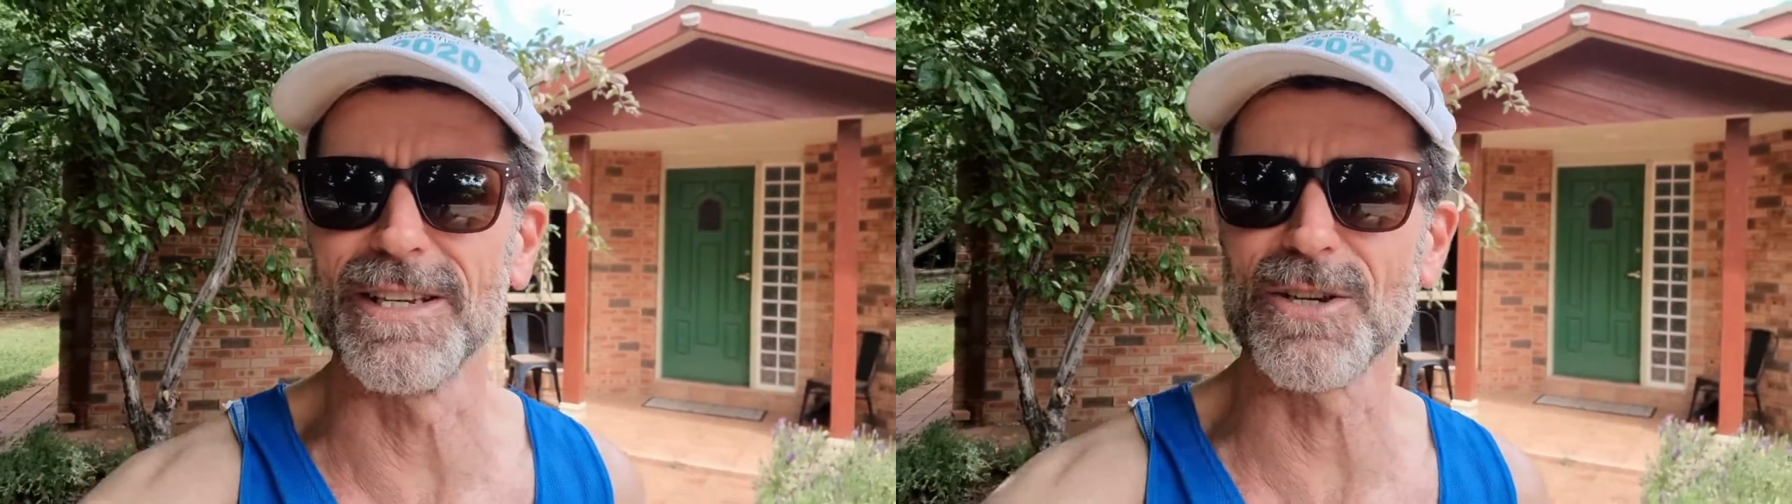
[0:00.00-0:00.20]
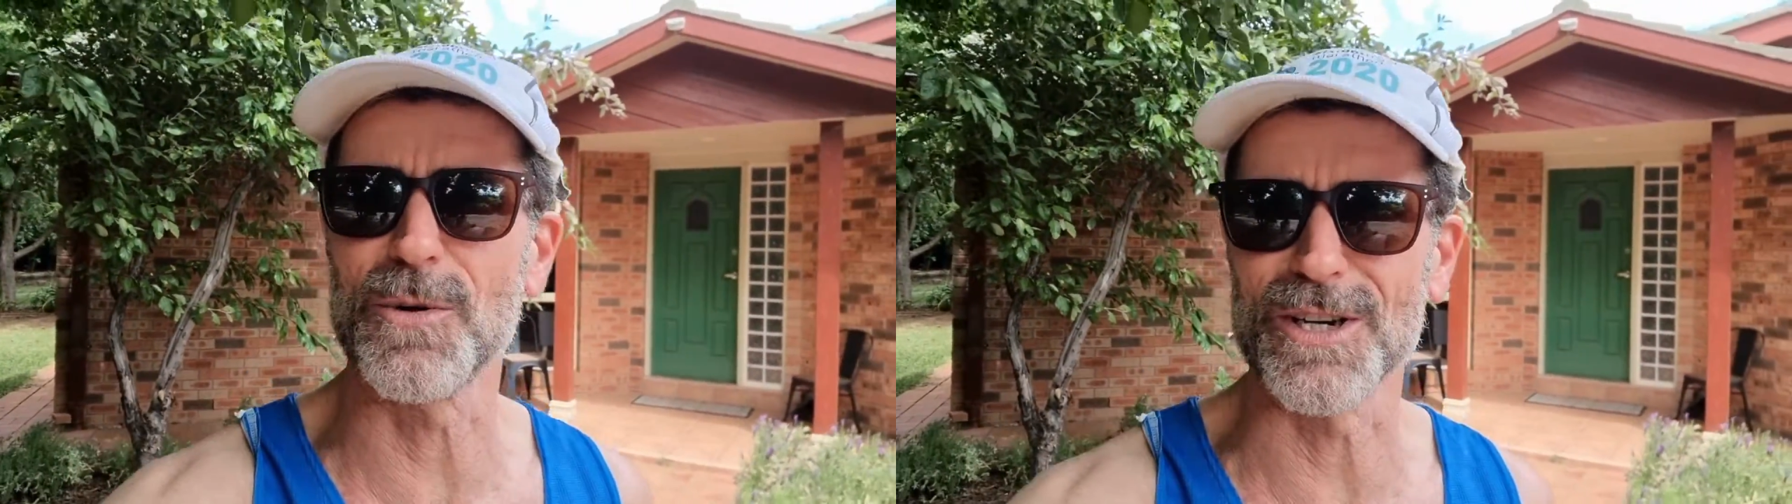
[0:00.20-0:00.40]
of
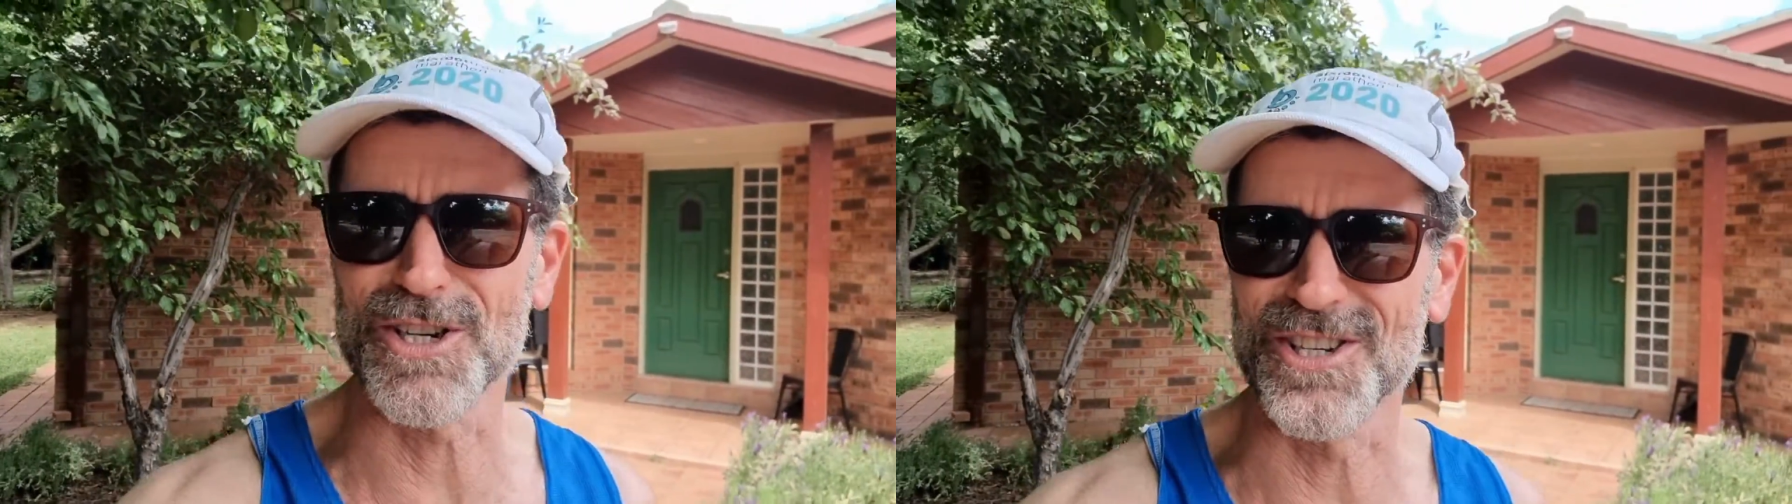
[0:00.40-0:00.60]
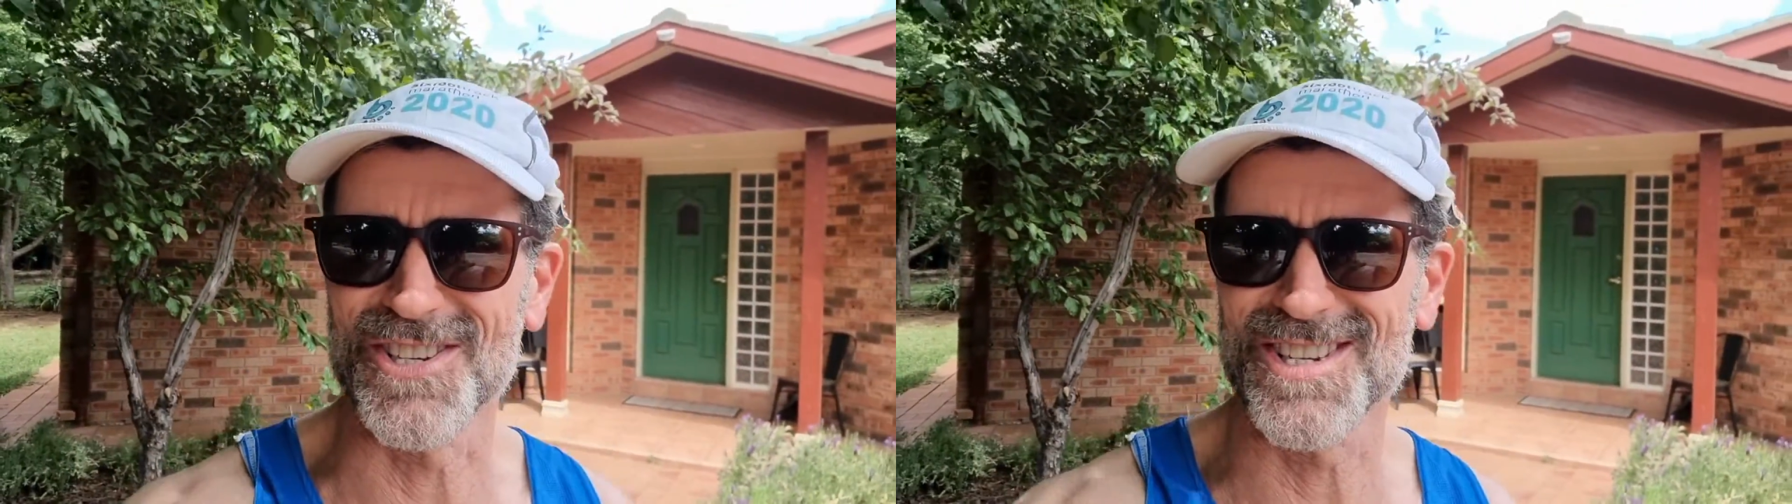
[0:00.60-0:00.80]
these
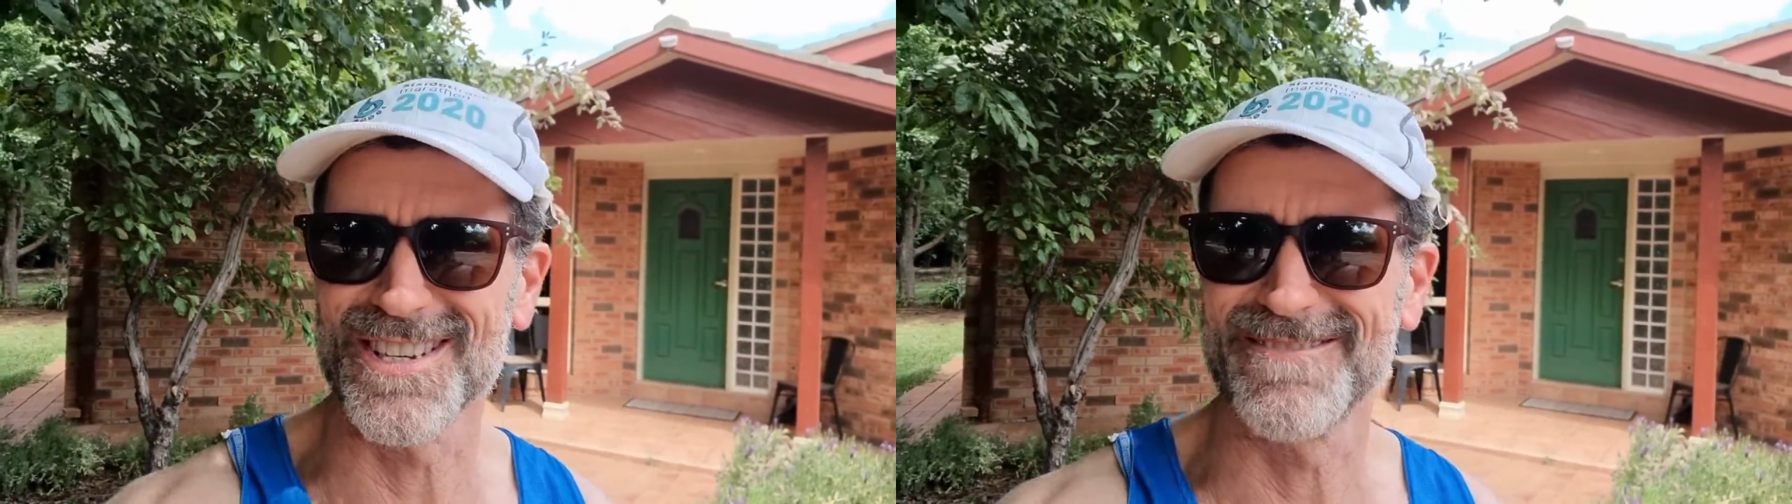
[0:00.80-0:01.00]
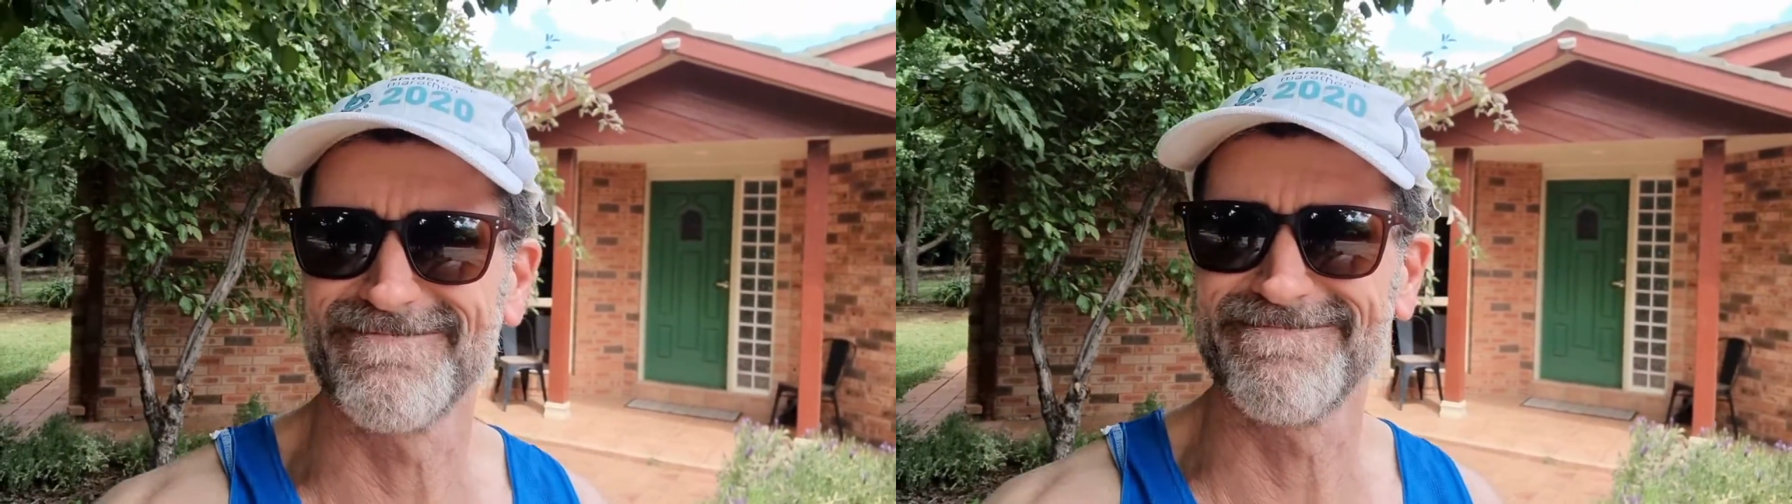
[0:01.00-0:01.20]

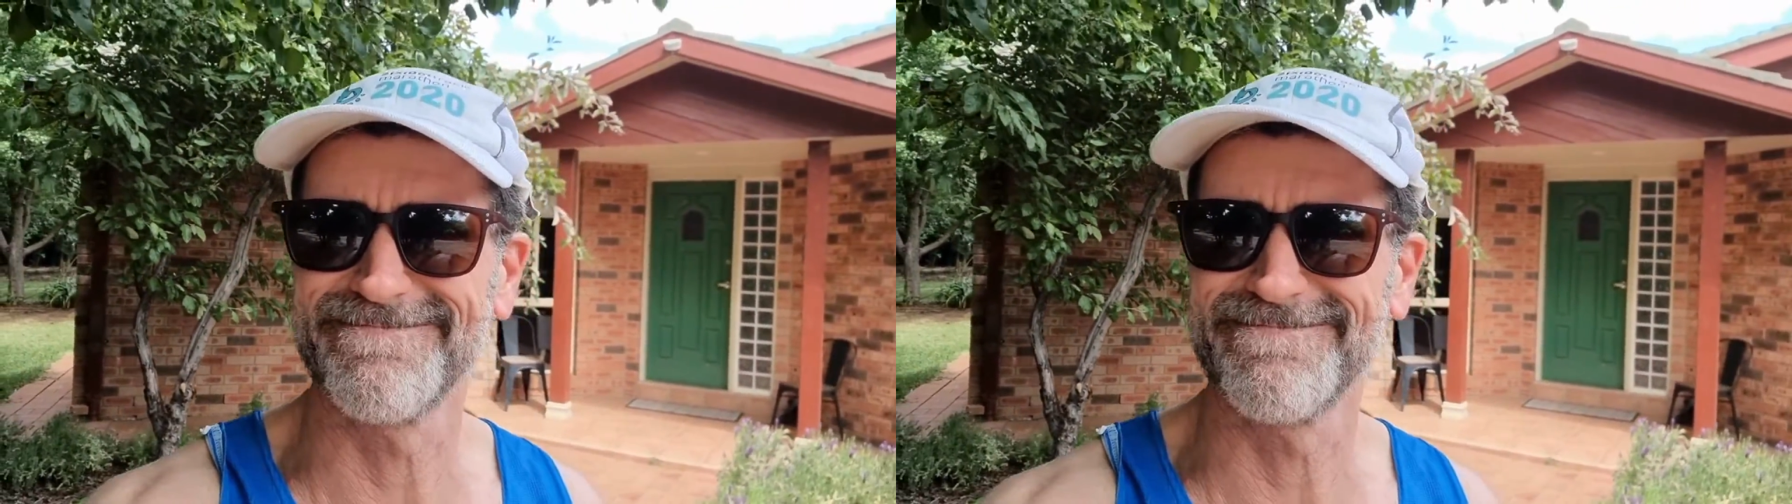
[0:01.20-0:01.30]
questions.